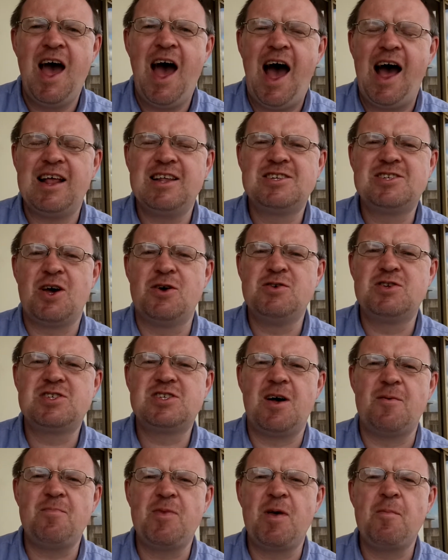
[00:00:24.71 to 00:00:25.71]
And so
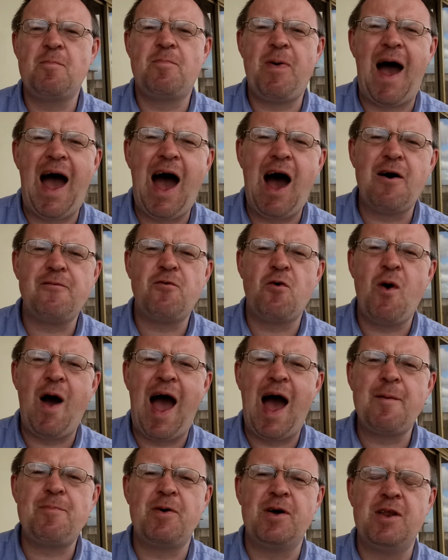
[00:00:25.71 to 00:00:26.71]
something powerful
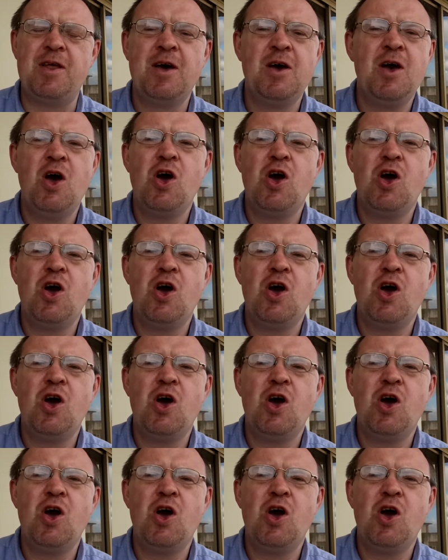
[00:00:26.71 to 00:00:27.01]
happened.